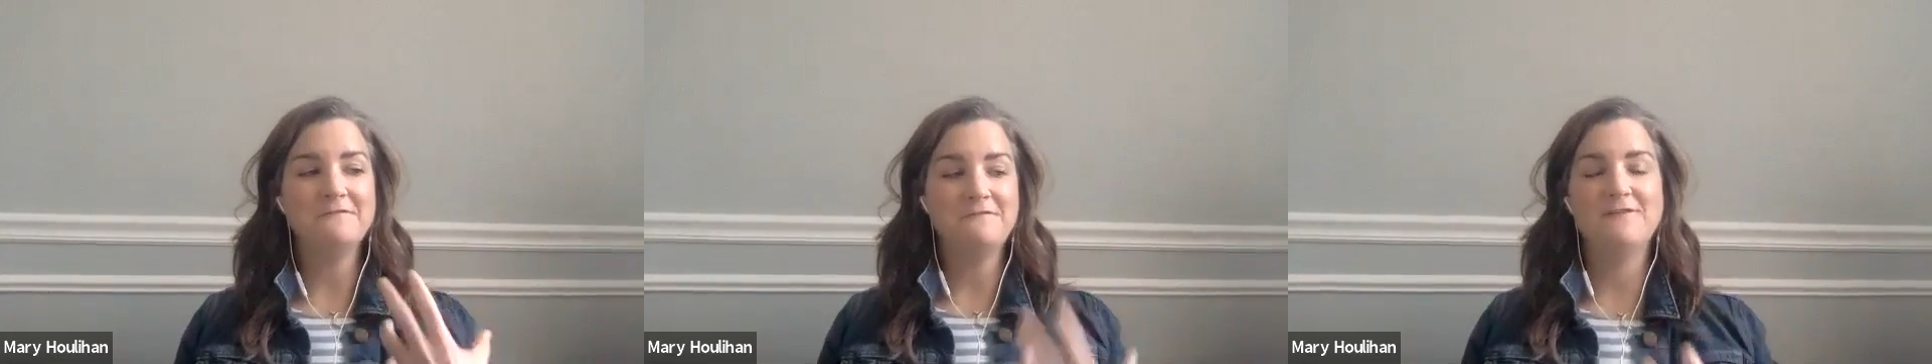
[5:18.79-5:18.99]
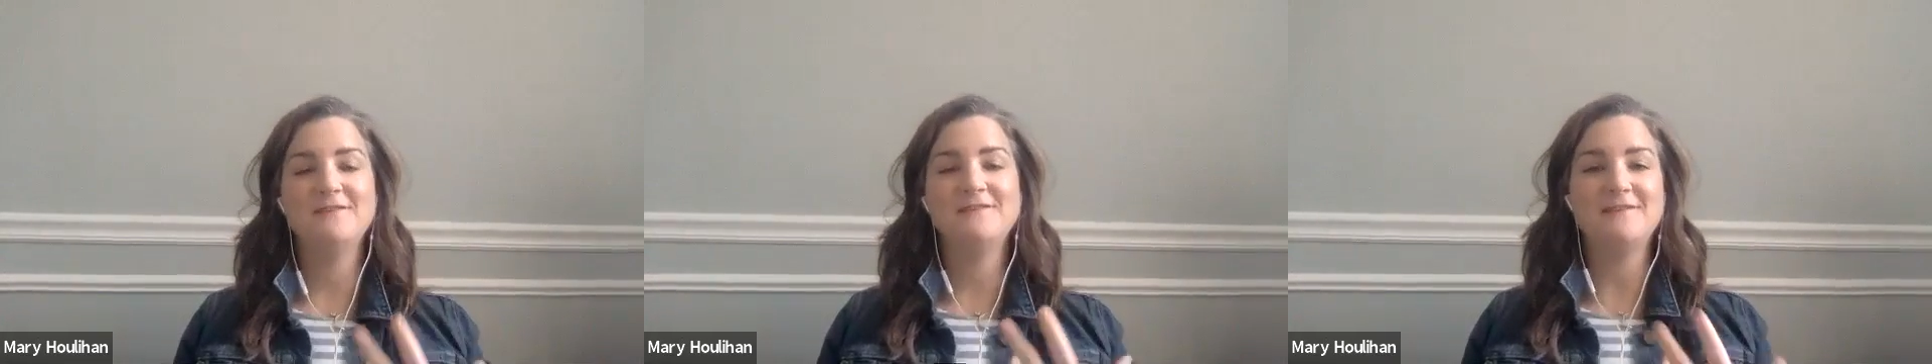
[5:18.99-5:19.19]

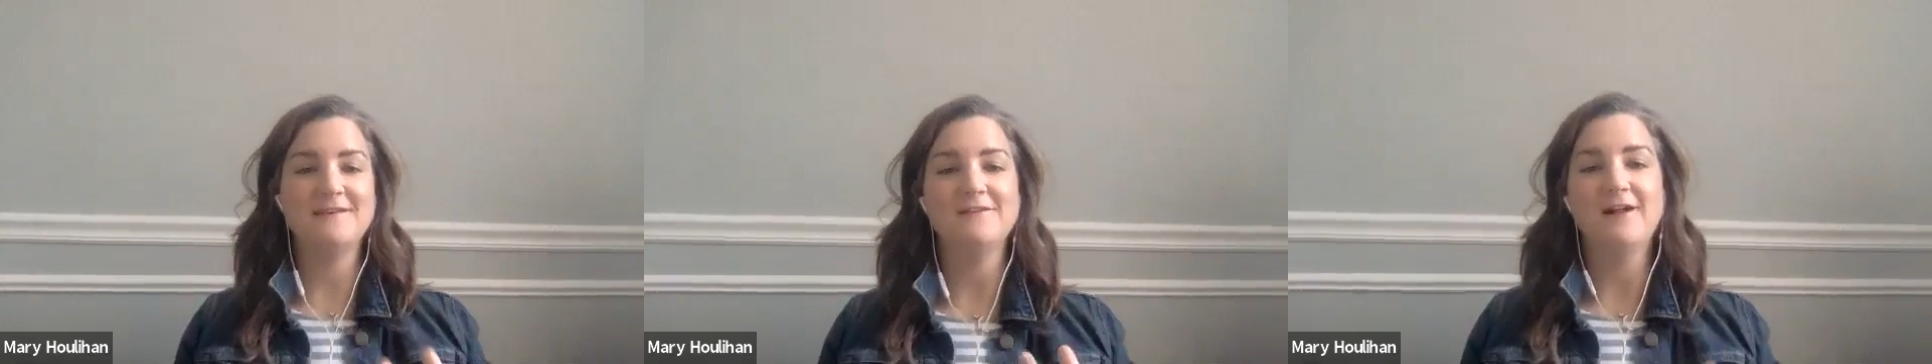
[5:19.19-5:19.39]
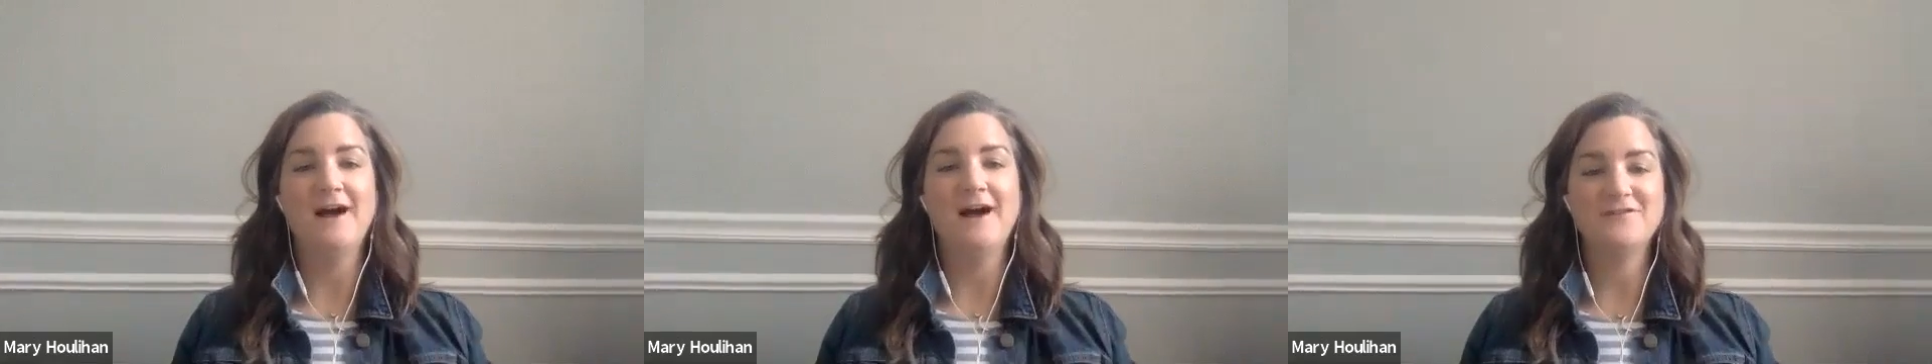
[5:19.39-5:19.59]

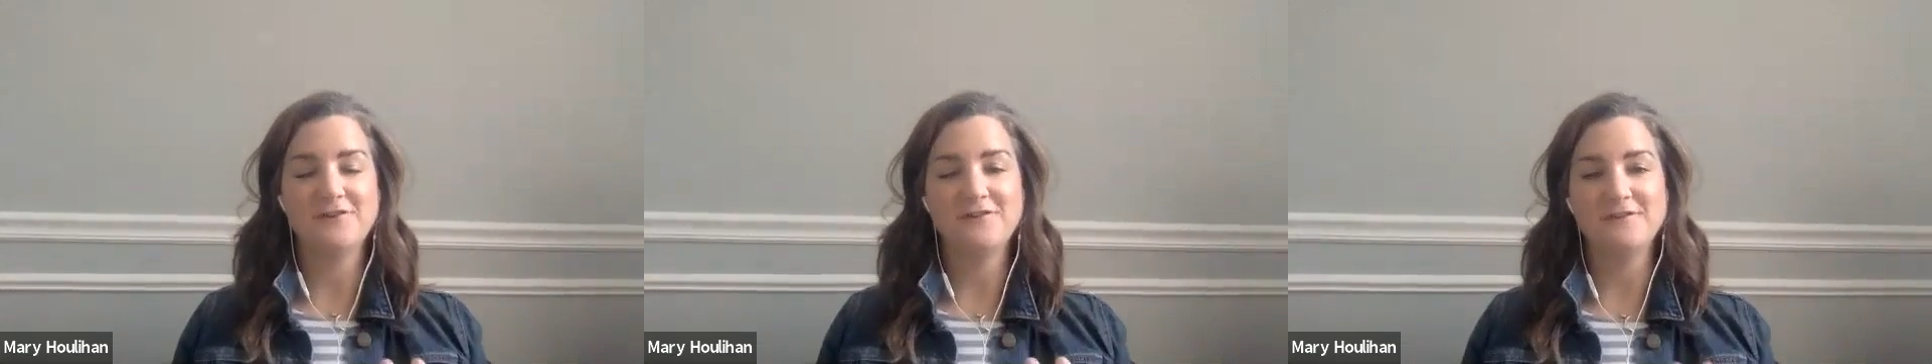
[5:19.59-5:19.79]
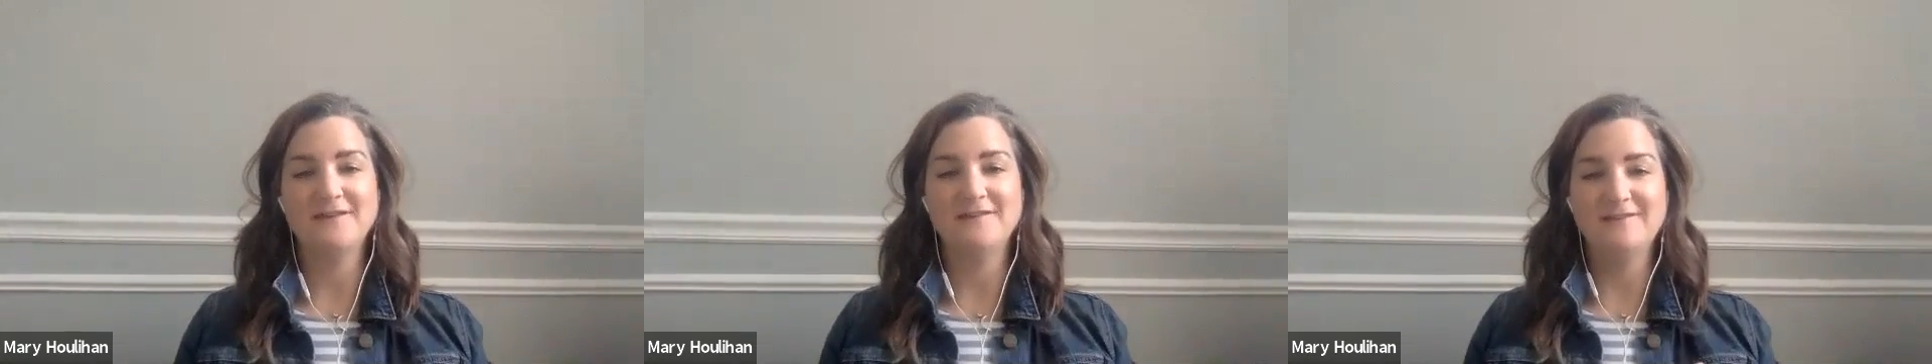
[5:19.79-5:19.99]

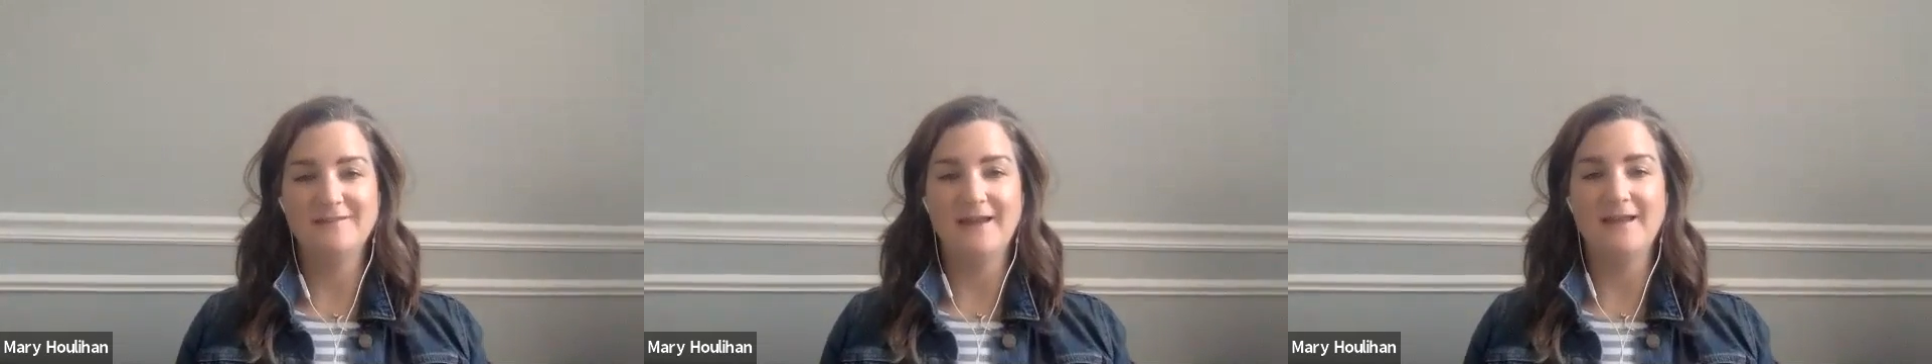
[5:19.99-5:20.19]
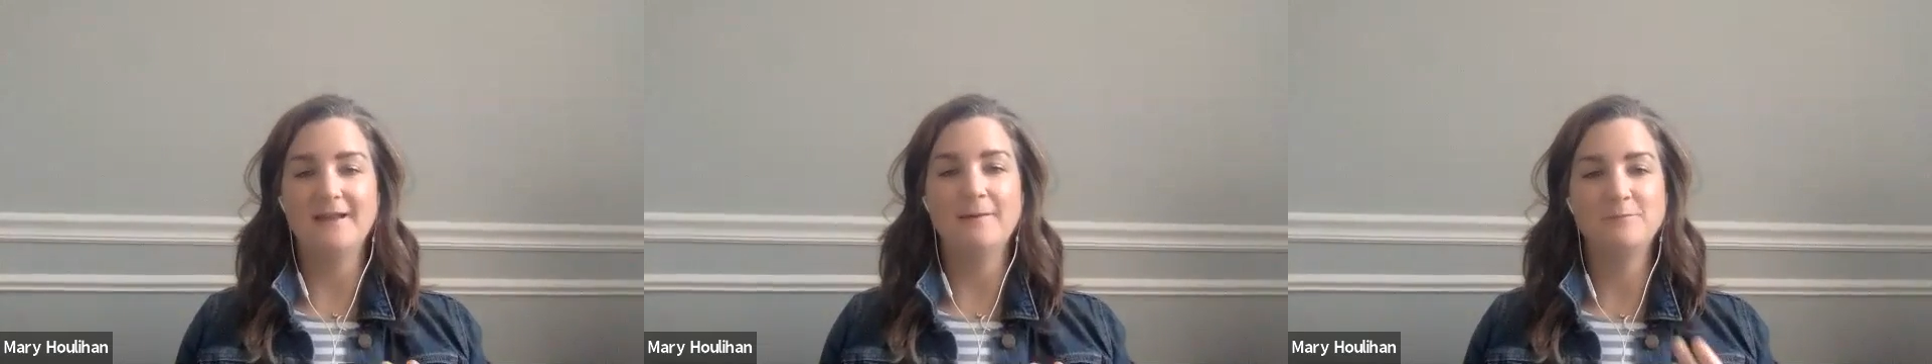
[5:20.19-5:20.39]
physiologically
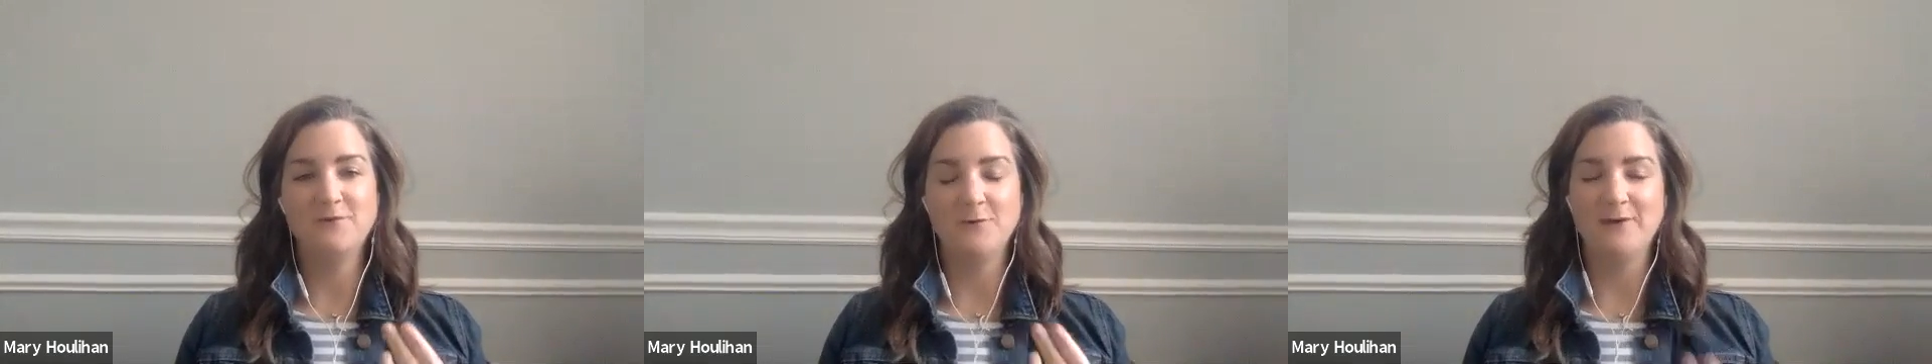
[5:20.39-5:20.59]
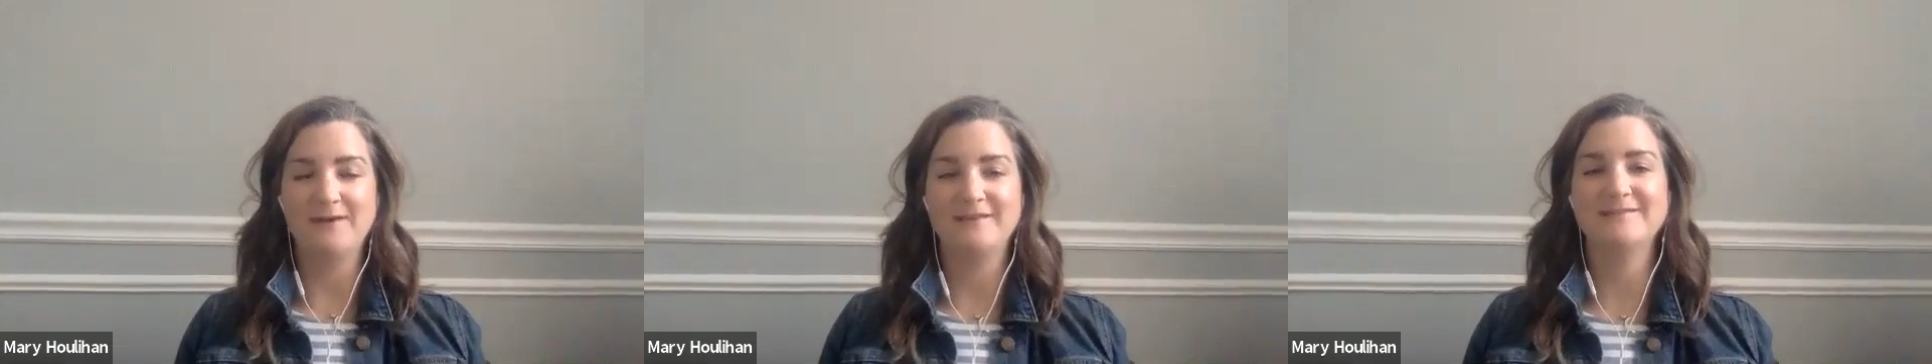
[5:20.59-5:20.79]
set up
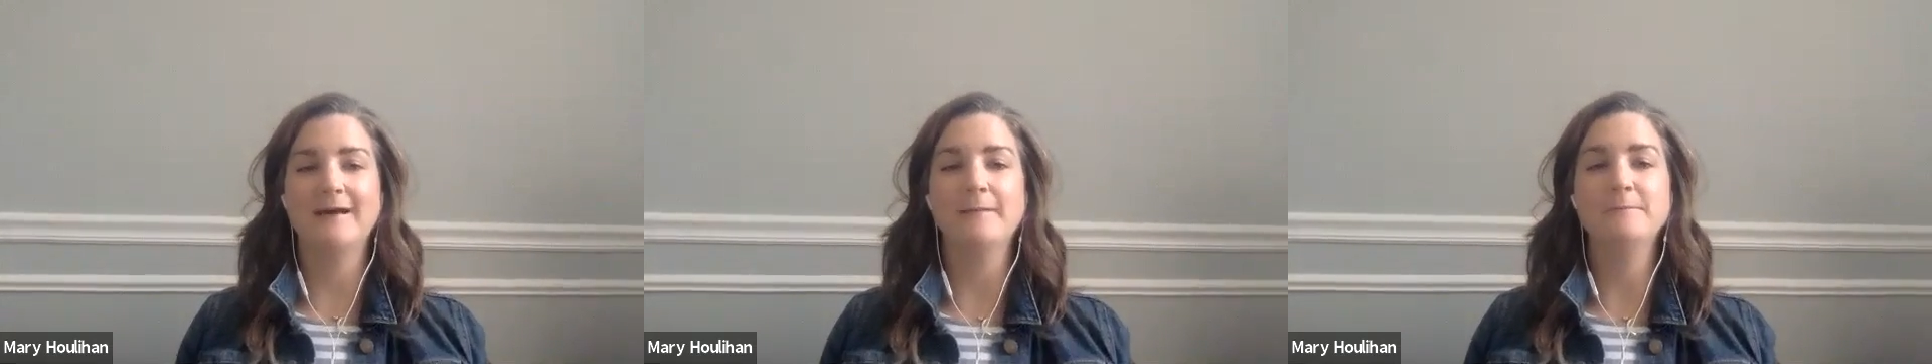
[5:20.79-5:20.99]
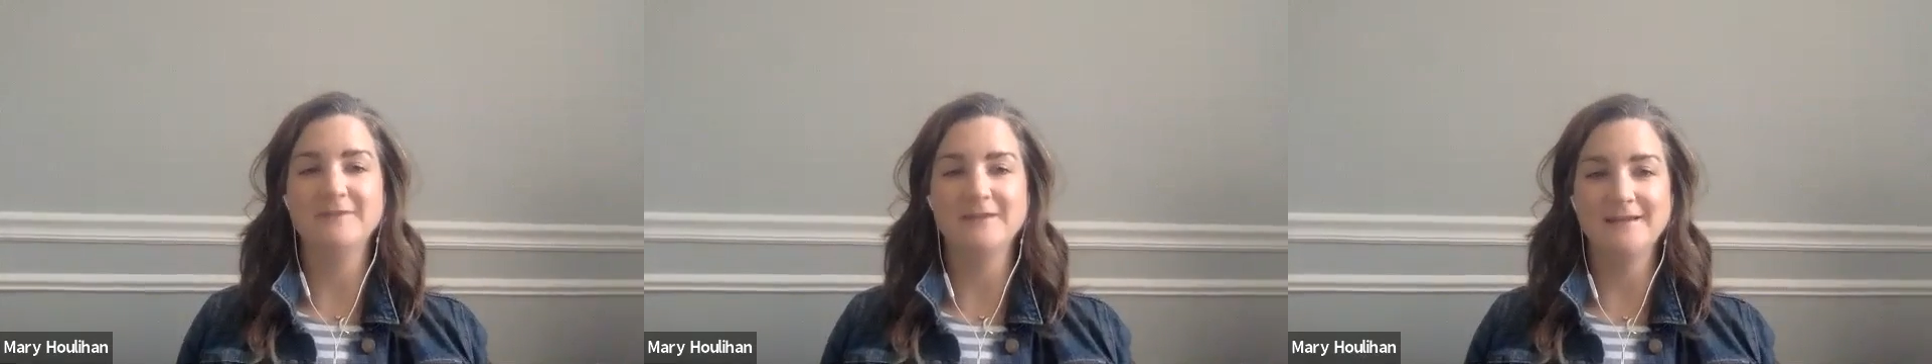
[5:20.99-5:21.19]
to
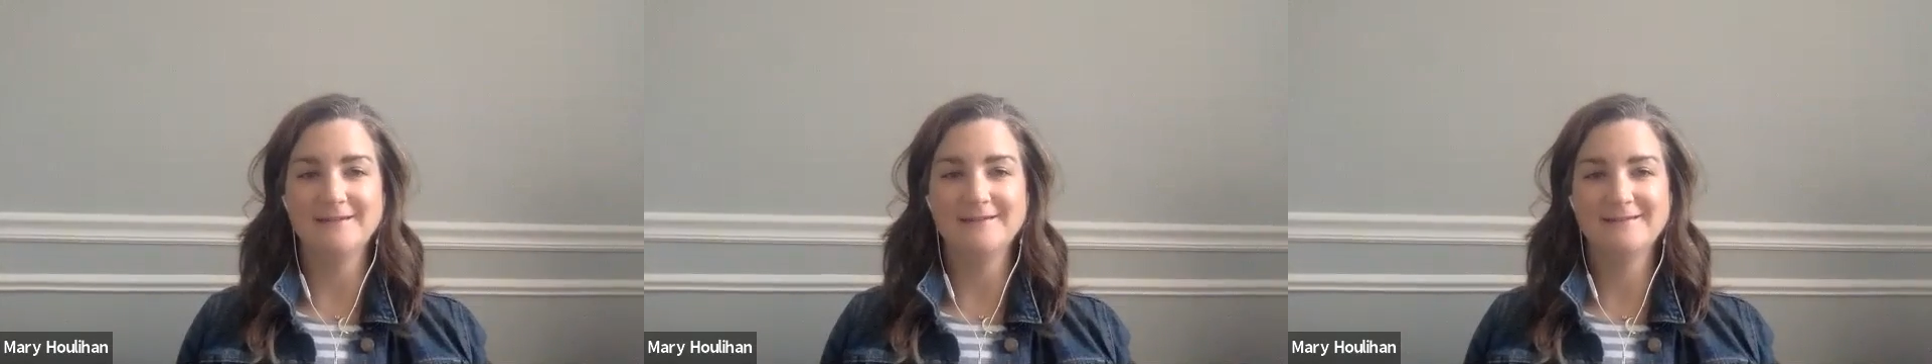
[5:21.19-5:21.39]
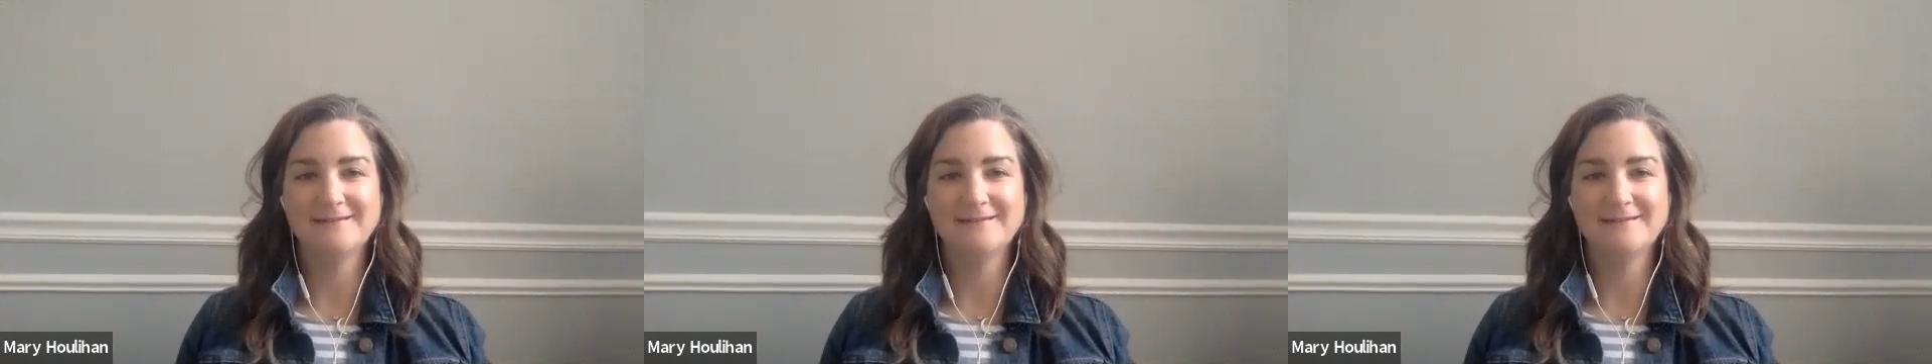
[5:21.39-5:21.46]
accept it.